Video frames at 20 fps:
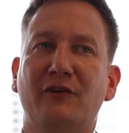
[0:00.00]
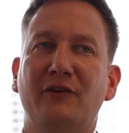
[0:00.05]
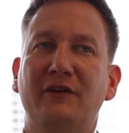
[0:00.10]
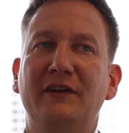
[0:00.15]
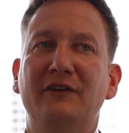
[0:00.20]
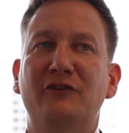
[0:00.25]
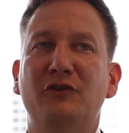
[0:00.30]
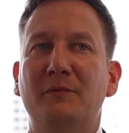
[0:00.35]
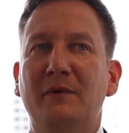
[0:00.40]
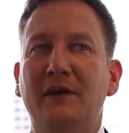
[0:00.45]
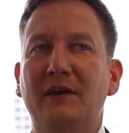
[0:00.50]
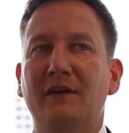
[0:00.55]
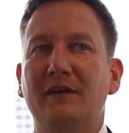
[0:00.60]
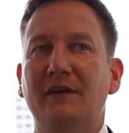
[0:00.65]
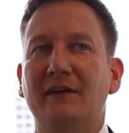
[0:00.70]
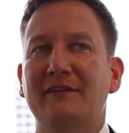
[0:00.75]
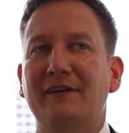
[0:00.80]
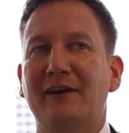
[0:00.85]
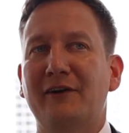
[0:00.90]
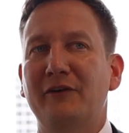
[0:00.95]
need to
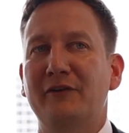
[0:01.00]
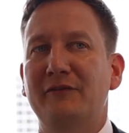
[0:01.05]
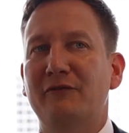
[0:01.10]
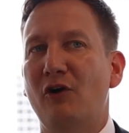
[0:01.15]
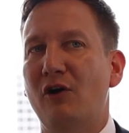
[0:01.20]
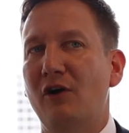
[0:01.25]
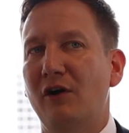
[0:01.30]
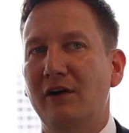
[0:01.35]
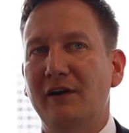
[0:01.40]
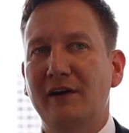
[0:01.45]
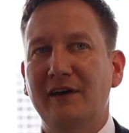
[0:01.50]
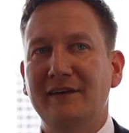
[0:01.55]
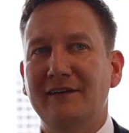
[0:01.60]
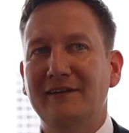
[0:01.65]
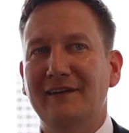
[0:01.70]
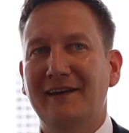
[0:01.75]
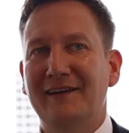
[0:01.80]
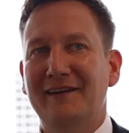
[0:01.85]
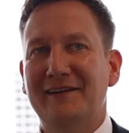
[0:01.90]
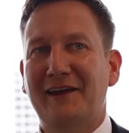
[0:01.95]
be entirely wrong,
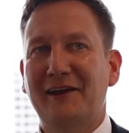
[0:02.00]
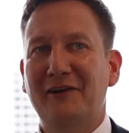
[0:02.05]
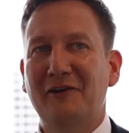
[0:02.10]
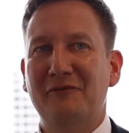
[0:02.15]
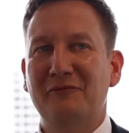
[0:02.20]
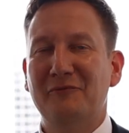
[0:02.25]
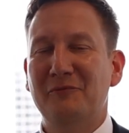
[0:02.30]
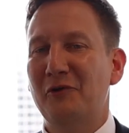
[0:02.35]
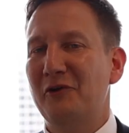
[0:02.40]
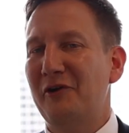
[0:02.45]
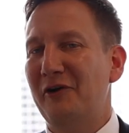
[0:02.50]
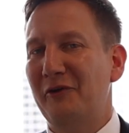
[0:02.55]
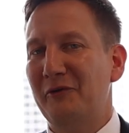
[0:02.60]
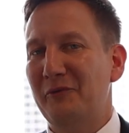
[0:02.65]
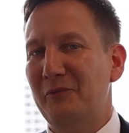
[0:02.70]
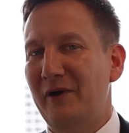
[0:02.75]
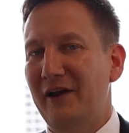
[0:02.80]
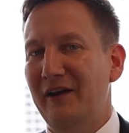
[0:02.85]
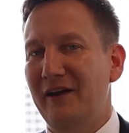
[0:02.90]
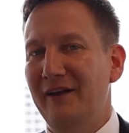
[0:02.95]
and it can often work
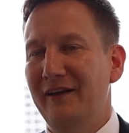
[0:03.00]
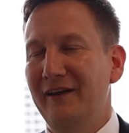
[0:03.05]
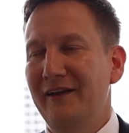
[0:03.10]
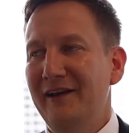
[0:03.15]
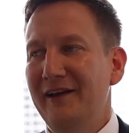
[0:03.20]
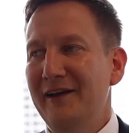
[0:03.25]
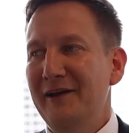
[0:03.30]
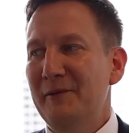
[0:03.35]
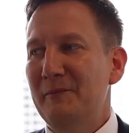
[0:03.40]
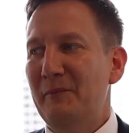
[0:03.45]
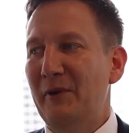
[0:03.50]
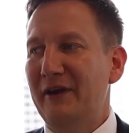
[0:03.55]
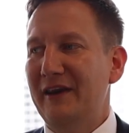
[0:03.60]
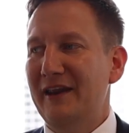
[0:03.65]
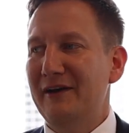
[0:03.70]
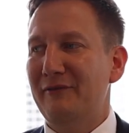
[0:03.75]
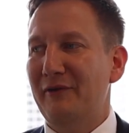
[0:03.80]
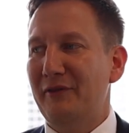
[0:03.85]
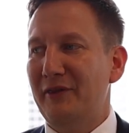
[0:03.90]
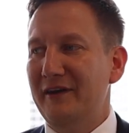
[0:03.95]
out well. But
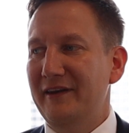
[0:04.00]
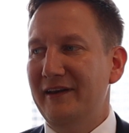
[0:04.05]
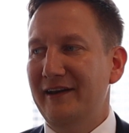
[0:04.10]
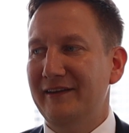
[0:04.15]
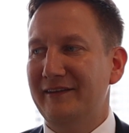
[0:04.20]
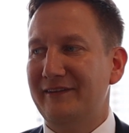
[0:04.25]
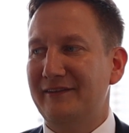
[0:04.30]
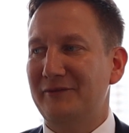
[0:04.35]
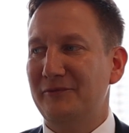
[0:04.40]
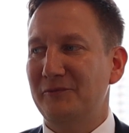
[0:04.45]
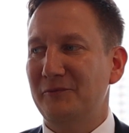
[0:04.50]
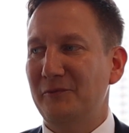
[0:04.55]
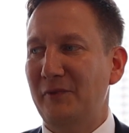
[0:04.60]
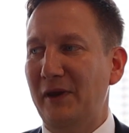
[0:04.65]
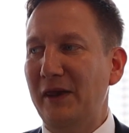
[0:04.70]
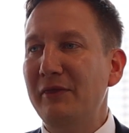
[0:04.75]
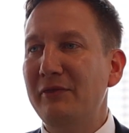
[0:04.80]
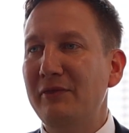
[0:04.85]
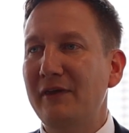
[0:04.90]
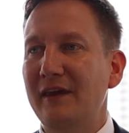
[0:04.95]
nevertheless,
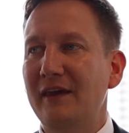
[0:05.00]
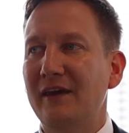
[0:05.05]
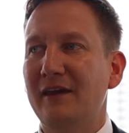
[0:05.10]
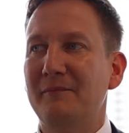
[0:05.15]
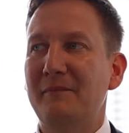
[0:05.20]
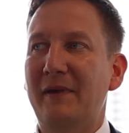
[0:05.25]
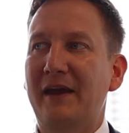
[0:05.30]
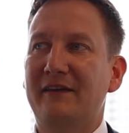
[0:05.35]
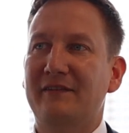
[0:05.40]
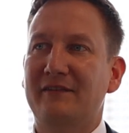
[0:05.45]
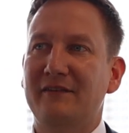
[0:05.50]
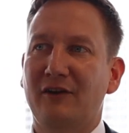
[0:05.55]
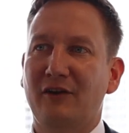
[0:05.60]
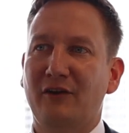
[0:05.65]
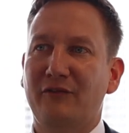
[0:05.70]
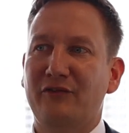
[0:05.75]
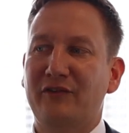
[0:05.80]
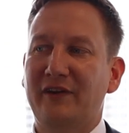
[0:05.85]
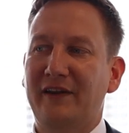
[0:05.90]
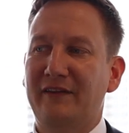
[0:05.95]
we think it makes a lot
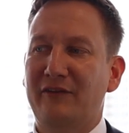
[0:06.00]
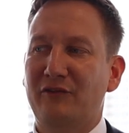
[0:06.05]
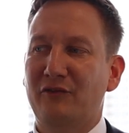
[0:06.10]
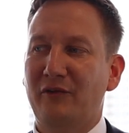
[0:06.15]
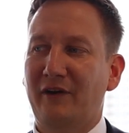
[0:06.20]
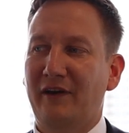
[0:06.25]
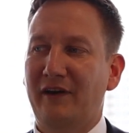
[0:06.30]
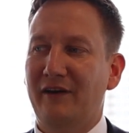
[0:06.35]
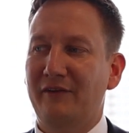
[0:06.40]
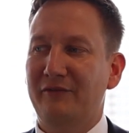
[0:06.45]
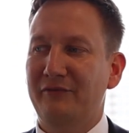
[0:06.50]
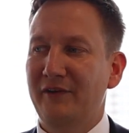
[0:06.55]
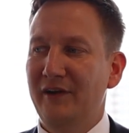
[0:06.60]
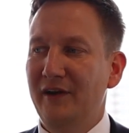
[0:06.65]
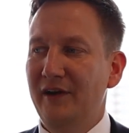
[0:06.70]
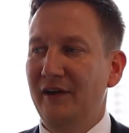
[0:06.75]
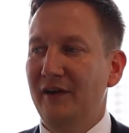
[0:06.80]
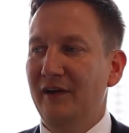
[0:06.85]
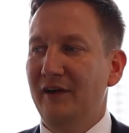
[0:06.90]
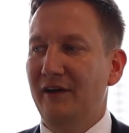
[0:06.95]
of sense to have
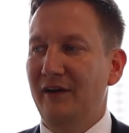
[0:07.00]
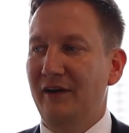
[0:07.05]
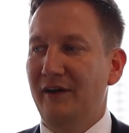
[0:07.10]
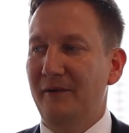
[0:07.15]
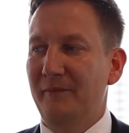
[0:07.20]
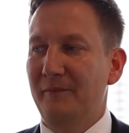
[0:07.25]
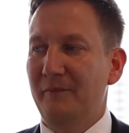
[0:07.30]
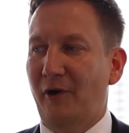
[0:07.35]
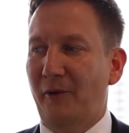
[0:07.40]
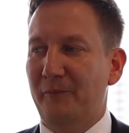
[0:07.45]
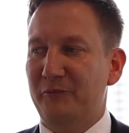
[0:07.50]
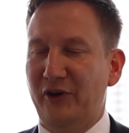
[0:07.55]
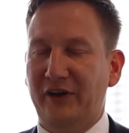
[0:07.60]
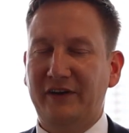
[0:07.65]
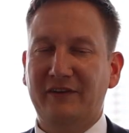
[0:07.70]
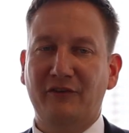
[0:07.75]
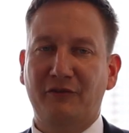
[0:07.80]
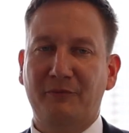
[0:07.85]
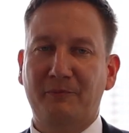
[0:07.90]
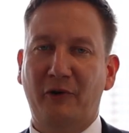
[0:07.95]

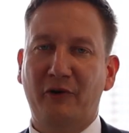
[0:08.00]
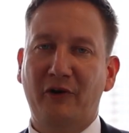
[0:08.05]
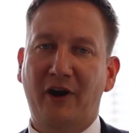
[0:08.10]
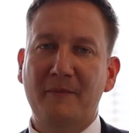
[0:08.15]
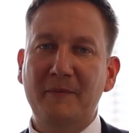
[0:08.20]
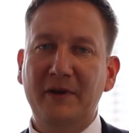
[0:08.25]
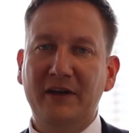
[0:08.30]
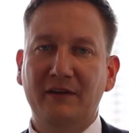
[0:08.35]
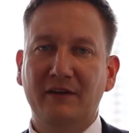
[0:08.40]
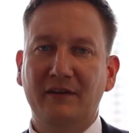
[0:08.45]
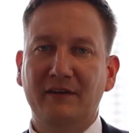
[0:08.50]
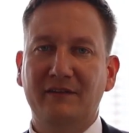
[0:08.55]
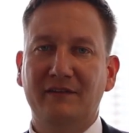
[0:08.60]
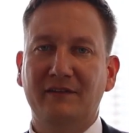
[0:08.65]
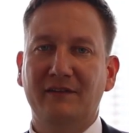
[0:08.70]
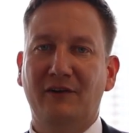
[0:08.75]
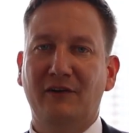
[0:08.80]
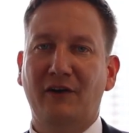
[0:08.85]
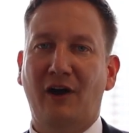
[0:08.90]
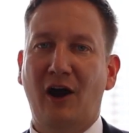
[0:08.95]
objective
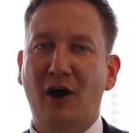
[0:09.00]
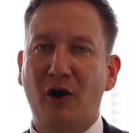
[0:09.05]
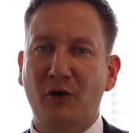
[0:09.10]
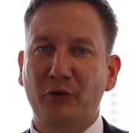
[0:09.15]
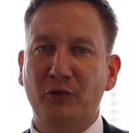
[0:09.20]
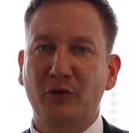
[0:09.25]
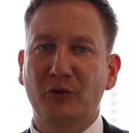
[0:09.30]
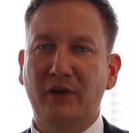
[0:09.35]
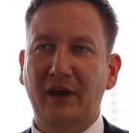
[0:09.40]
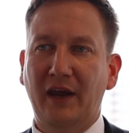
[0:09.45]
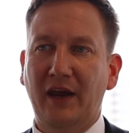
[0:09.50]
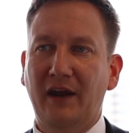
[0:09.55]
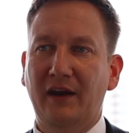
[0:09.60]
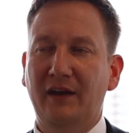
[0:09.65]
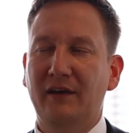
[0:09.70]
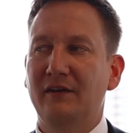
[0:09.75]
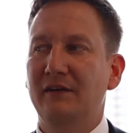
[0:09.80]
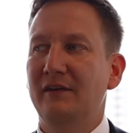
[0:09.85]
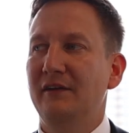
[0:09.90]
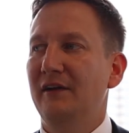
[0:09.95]
parameters on how you
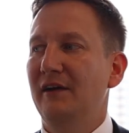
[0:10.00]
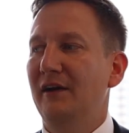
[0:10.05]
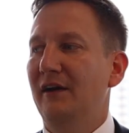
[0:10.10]
can